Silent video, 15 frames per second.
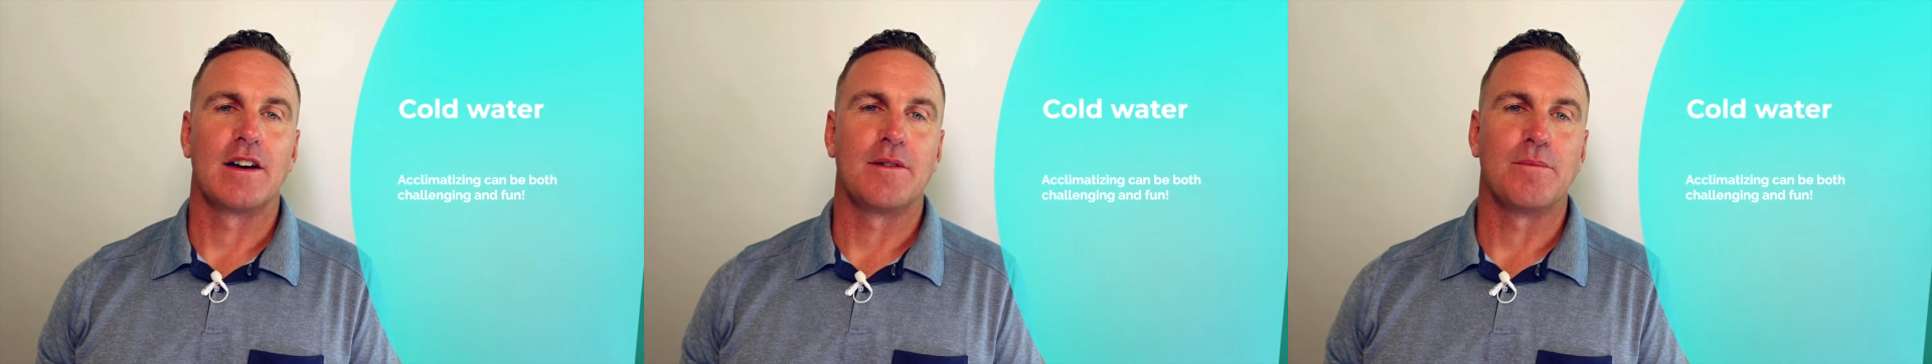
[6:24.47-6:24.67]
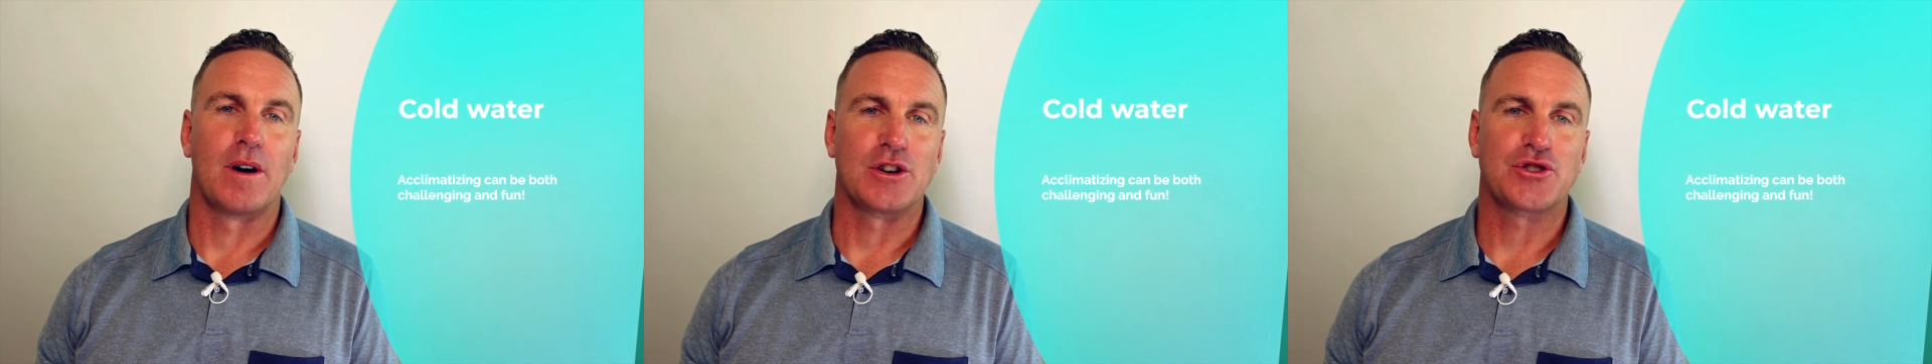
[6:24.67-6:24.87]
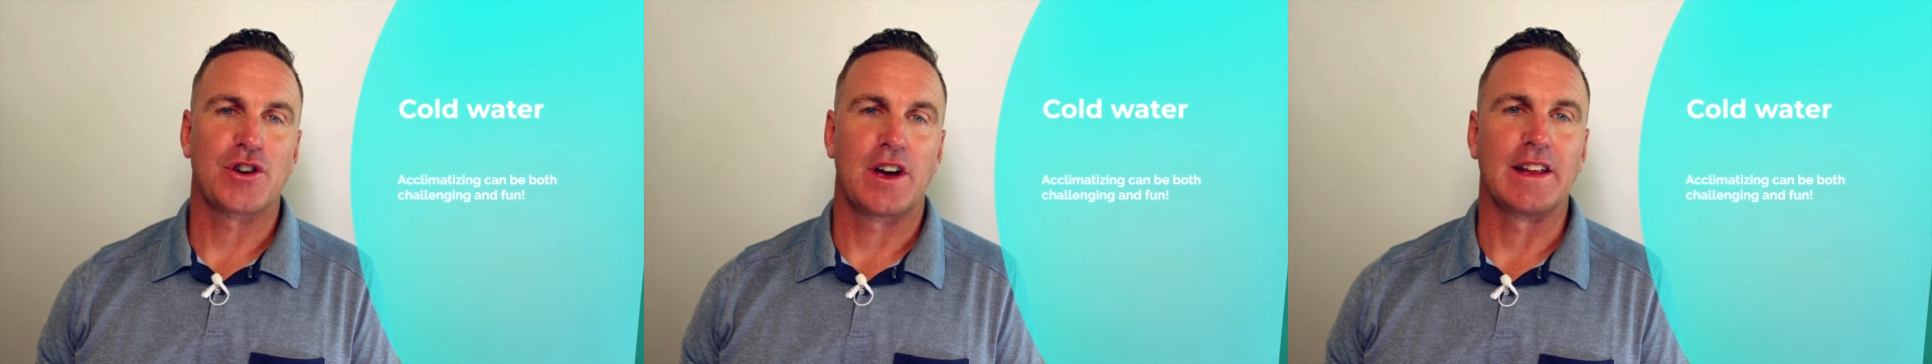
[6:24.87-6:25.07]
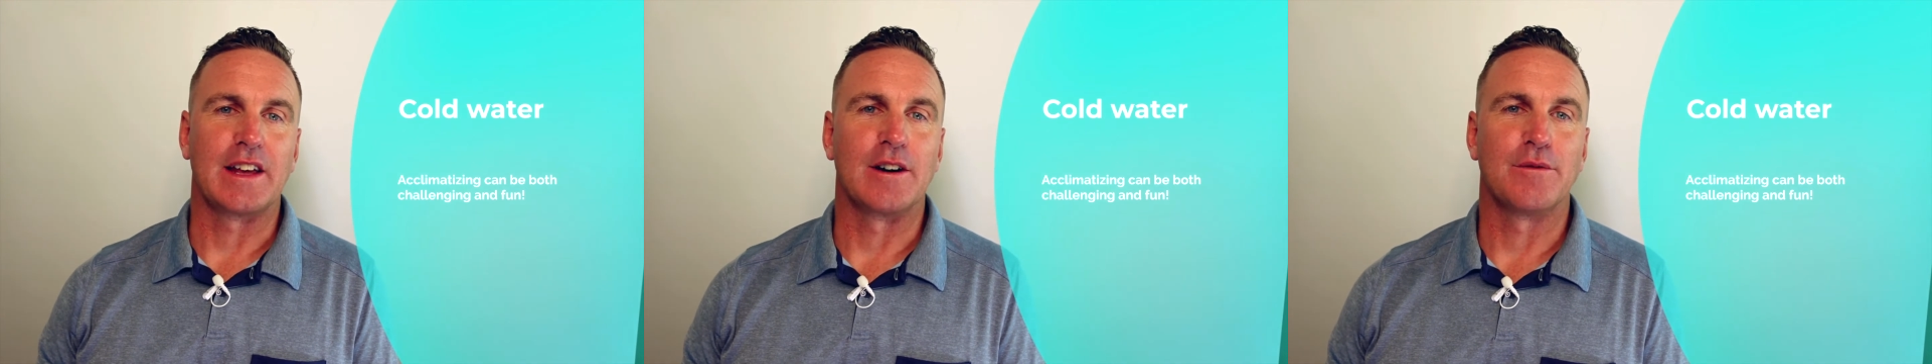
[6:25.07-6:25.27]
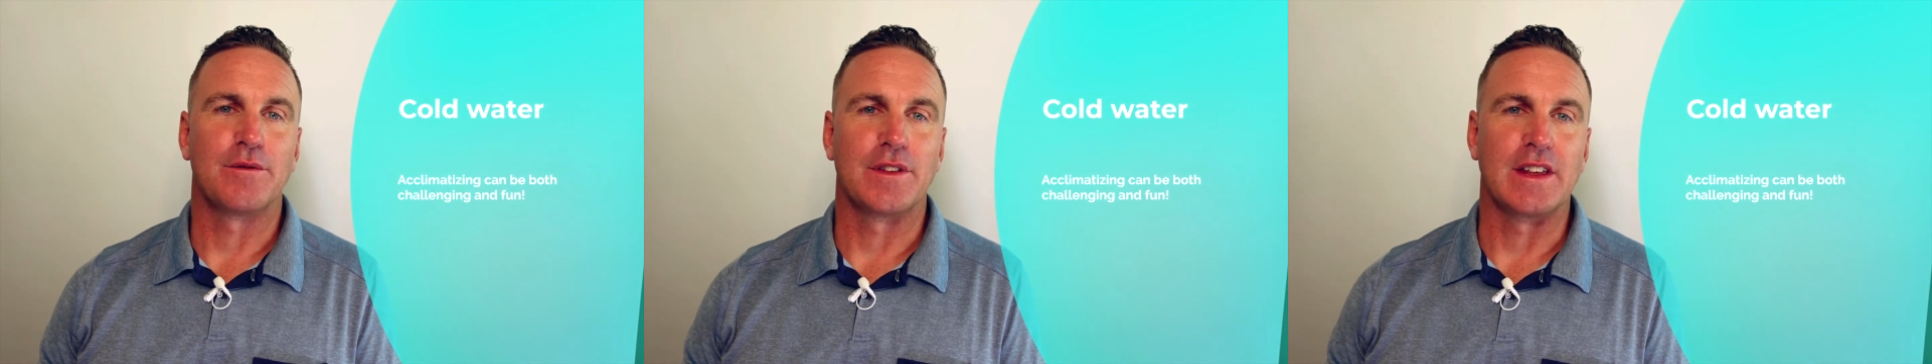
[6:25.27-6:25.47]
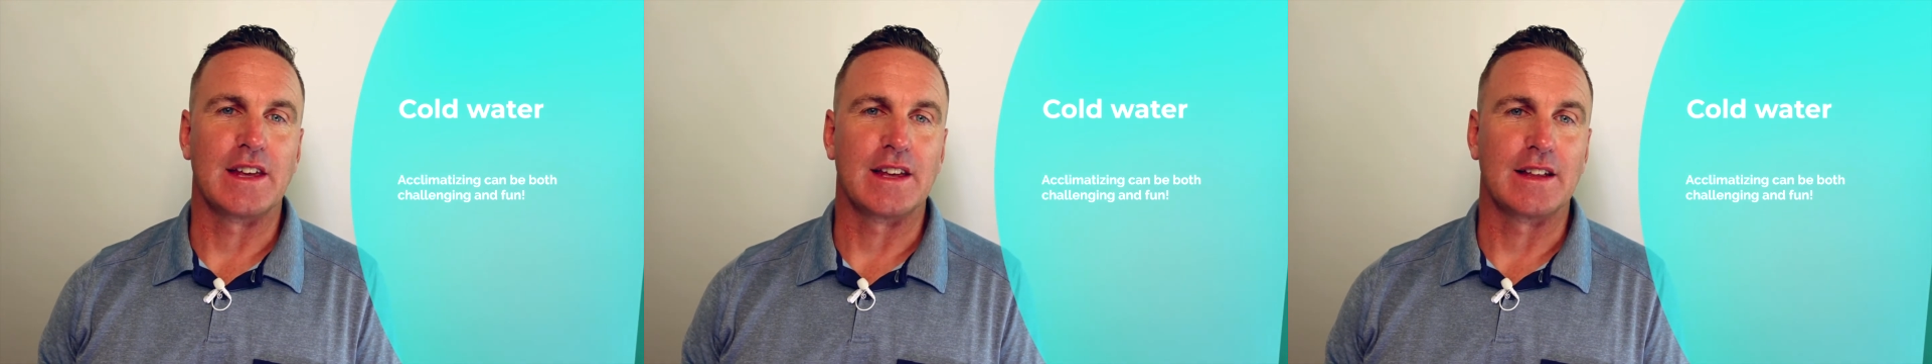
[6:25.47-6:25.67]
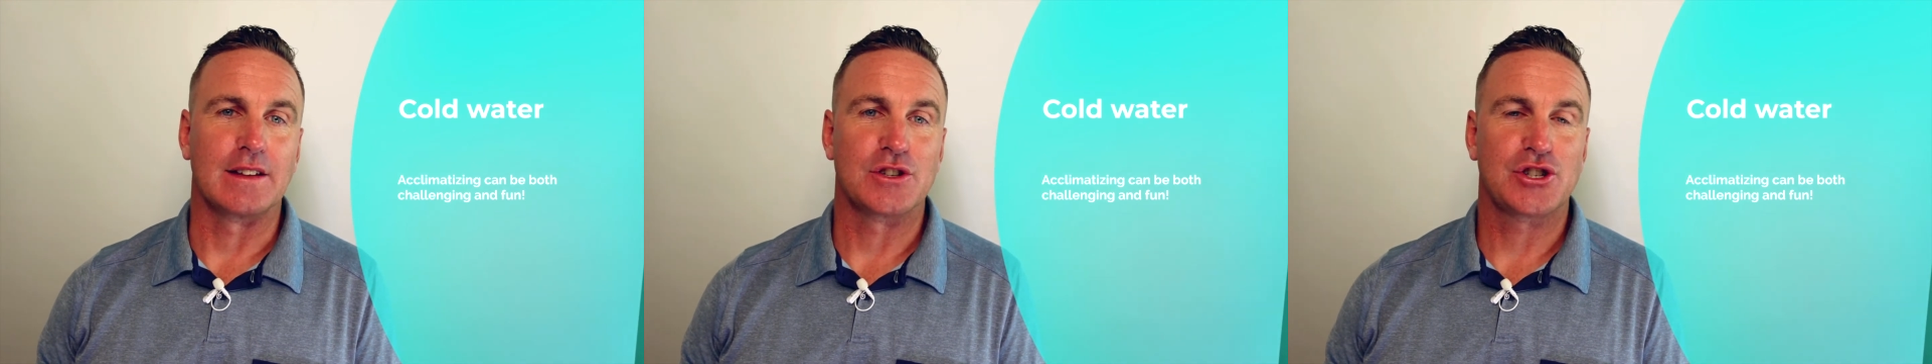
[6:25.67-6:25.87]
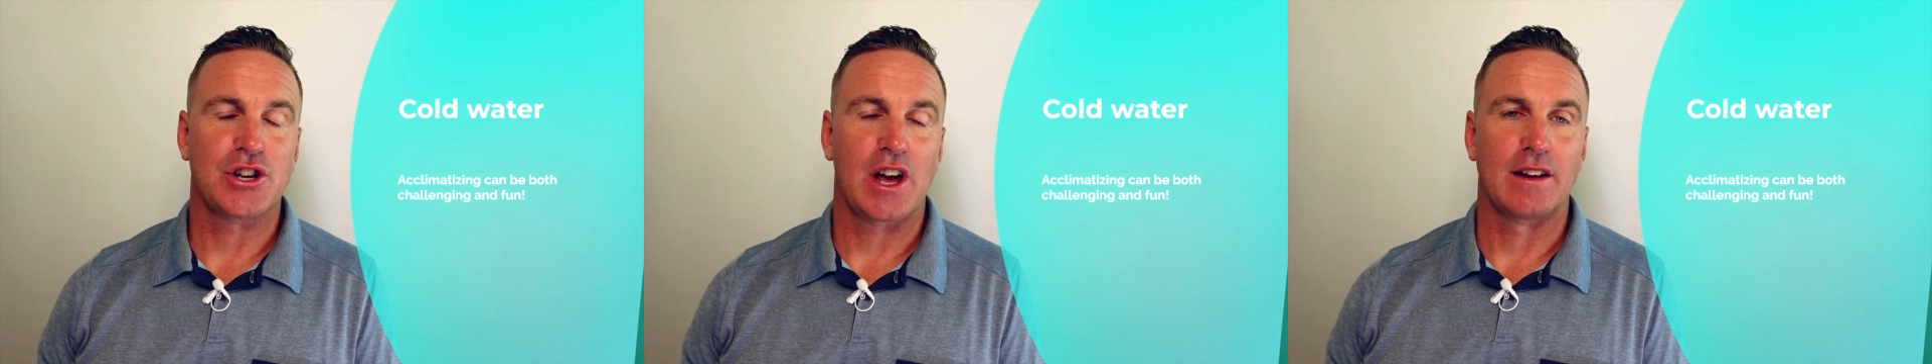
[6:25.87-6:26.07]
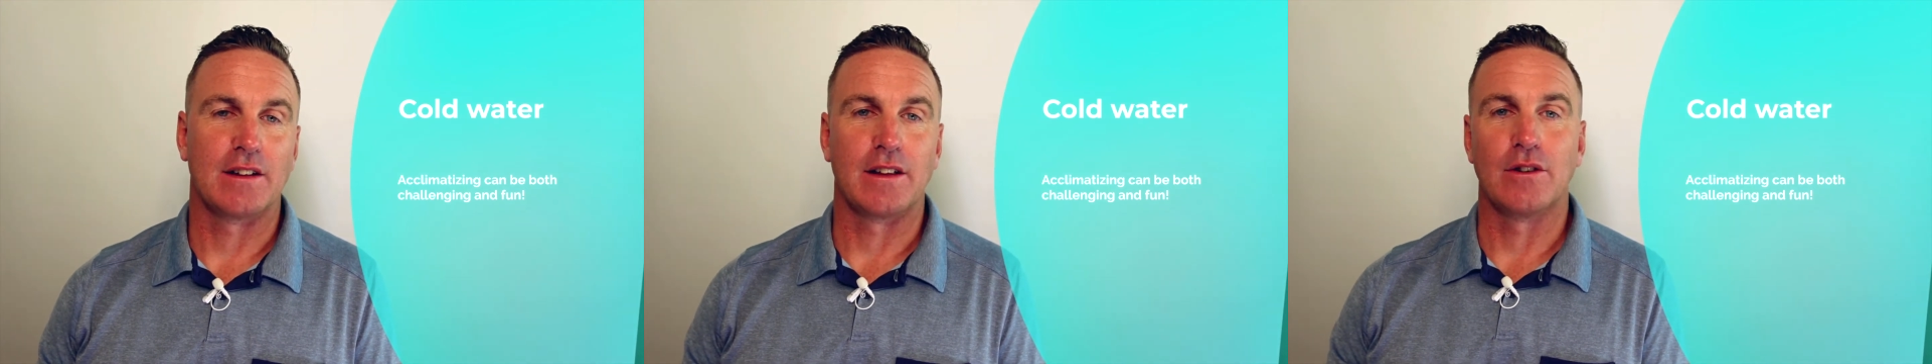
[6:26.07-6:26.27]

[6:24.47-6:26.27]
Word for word: in my training up for the English Channel.